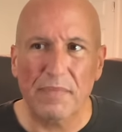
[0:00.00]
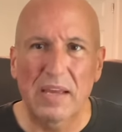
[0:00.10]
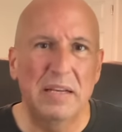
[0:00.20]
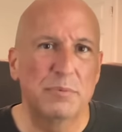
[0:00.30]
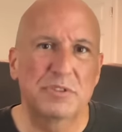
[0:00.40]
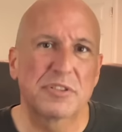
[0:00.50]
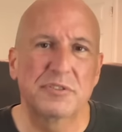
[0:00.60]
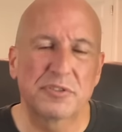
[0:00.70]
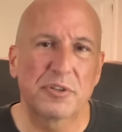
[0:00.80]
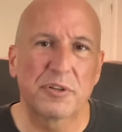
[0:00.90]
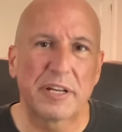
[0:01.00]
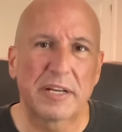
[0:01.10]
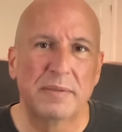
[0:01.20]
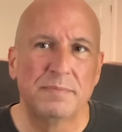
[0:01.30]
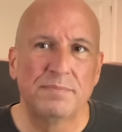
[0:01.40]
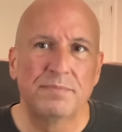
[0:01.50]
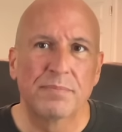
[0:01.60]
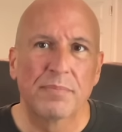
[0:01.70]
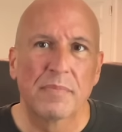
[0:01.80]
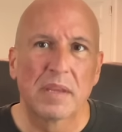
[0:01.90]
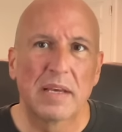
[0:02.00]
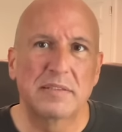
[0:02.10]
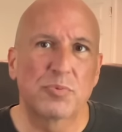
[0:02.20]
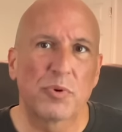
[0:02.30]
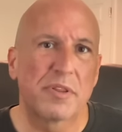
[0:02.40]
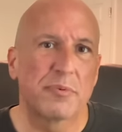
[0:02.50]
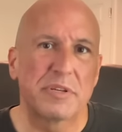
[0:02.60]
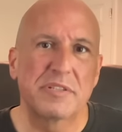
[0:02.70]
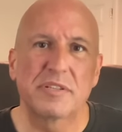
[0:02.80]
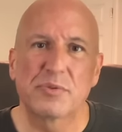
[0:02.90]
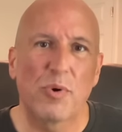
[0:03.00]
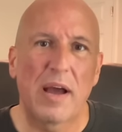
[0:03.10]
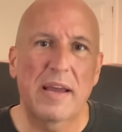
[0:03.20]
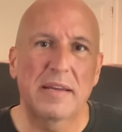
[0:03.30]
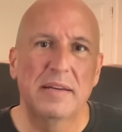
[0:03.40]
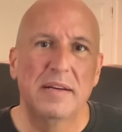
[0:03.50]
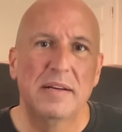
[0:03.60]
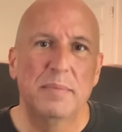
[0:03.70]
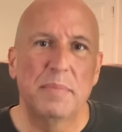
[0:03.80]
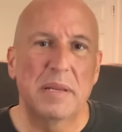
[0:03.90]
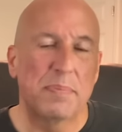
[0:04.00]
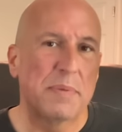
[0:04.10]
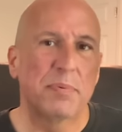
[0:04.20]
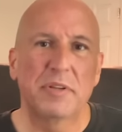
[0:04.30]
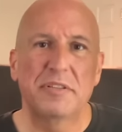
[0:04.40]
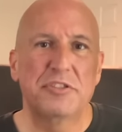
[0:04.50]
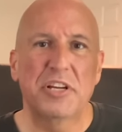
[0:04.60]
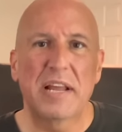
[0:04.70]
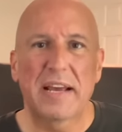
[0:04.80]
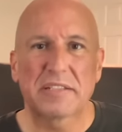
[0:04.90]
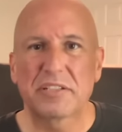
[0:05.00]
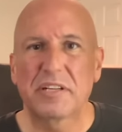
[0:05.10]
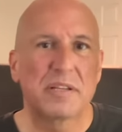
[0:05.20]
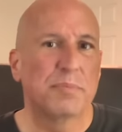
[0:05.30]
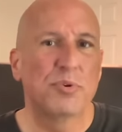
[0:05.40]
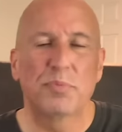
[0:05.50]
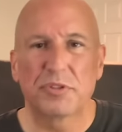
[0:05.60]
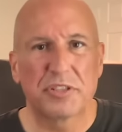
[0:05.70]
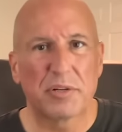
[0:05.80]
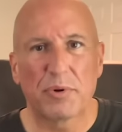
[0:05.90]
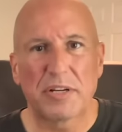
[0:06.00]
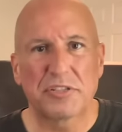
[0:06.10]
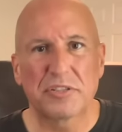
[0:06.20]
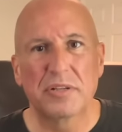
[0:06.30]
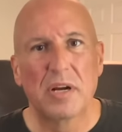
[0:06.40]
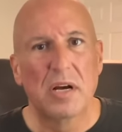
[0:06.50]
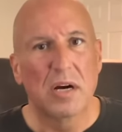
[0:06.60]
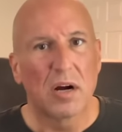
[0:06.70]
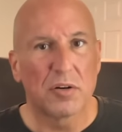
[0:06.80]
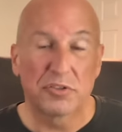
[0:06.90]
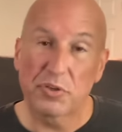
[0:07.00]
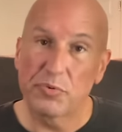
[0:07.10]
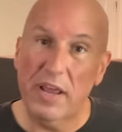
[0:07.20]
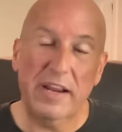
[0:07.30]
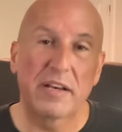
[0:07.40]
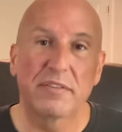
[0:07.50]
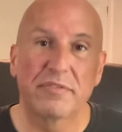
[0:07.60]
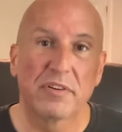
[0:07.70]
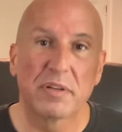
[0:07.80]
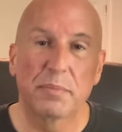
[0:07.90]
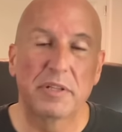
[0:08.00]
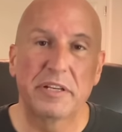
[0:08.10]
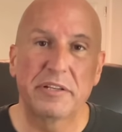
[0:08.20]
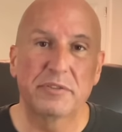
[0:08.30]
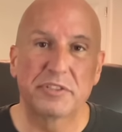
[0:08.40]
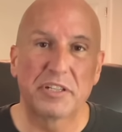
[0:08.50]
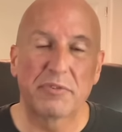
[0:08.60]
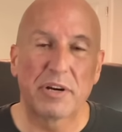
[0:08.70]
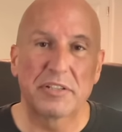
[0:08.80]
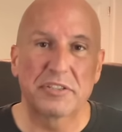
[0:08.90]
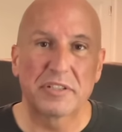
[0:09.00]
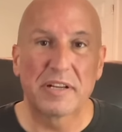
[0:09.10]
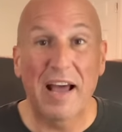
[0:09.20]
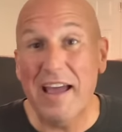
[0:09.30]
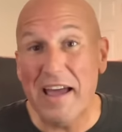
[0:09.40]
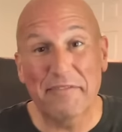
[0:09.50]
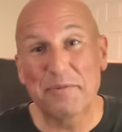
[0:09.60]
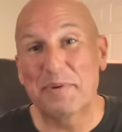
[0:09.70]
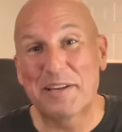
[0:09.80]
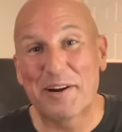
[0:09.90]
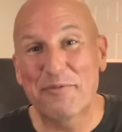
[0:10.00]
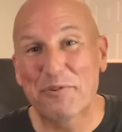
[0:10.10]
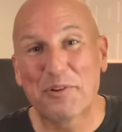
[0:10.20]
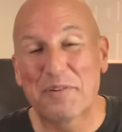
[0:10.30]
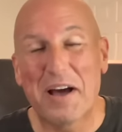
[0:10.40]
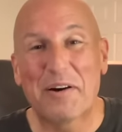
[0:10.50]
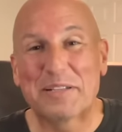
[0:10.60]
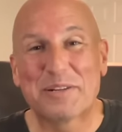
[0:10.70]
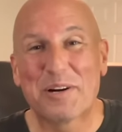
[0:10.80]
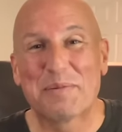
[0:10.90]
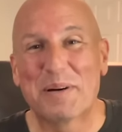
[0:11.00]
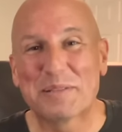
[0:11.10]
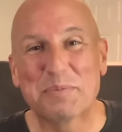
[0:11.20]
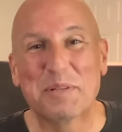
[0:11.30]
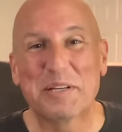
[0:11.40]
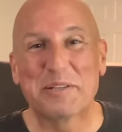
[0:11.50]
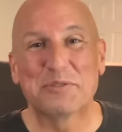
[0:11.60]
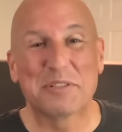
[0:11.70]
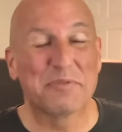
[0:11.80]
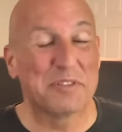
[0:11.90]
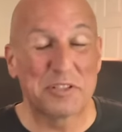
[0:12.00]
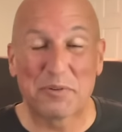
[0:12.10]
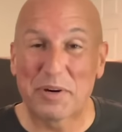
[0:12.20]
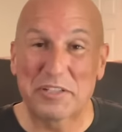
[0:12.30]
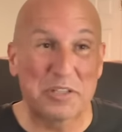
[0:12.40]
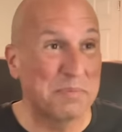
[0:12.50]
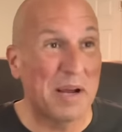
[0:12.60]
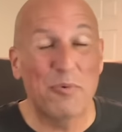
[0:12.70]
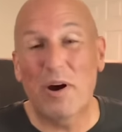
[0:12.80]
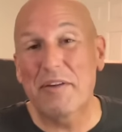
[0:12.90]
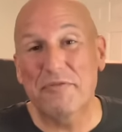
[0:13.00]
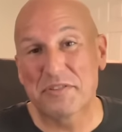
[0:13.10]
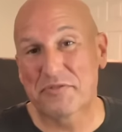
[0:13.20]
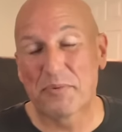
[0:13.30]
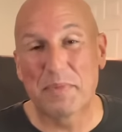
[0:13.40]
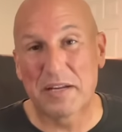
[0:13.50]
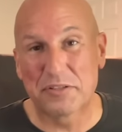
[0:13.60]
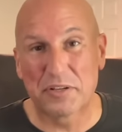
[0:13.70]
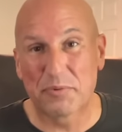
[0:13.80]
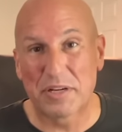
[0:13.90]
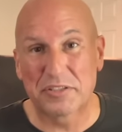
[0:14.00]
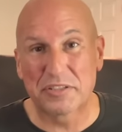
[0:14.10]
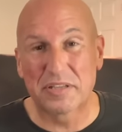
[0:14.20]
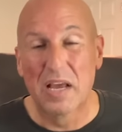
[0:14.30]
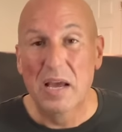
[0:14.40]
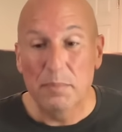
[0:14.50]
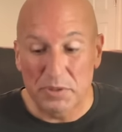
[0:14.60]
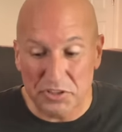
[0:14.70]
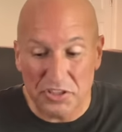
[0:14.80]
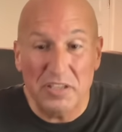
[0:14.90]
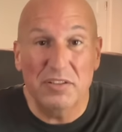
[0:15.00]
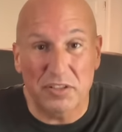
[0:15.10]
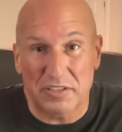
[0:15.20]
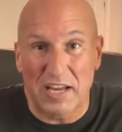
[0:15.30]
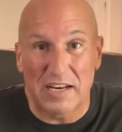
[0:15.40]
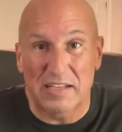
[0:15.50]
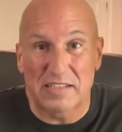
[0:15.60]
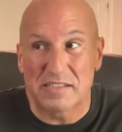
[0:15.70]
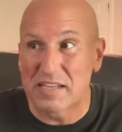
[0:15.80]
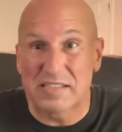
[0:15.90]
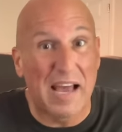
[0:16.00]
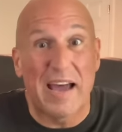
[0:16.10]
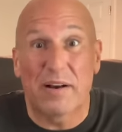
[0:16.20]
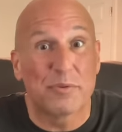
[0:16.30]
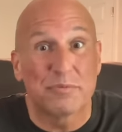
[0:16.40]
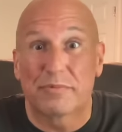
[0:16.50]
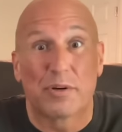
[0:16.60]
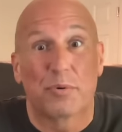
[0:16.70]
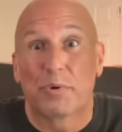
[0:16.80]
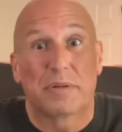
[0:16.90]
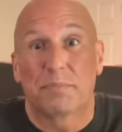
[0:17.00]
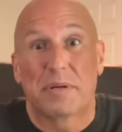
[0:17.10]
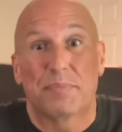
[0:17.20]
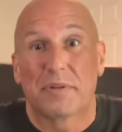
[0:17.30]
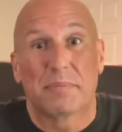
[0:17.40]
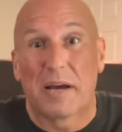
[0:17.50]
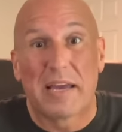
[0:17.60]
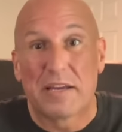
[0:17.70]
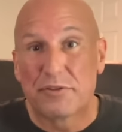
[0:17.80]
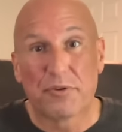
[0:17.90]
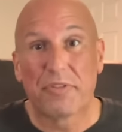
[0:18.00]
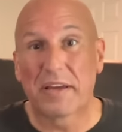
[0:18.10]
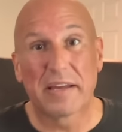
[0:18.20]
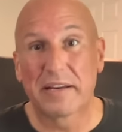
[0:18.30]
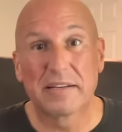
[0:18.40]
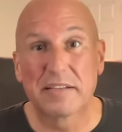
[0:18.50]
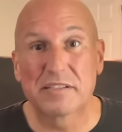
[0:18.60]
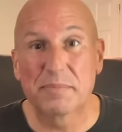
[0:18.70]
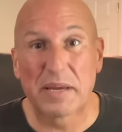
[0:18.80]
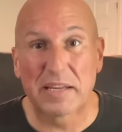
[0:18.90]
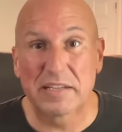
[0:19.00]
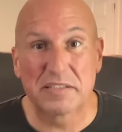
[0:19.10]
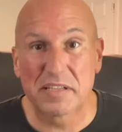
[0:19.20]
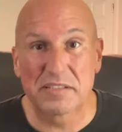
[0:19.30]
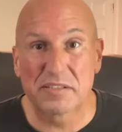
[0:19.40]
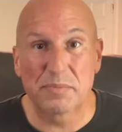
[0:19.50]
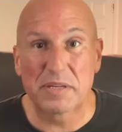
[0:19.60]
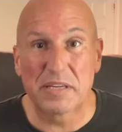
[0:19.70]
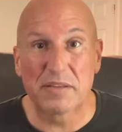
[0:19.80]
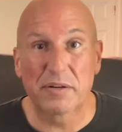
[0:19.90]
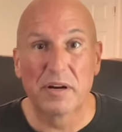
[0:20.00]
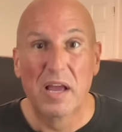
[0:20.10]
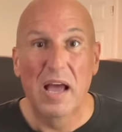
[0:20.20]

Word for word: And it was concerning. It's one of the reasons why many people in Gen X and in the boomer generation are so negative on the millennial generation. And I have to be careful of how I talk about the millennial ge- generation. My wife is from that generation, but she looks at it and says, I don't know what people in my age are thinking. It doesn't make any sense to me either.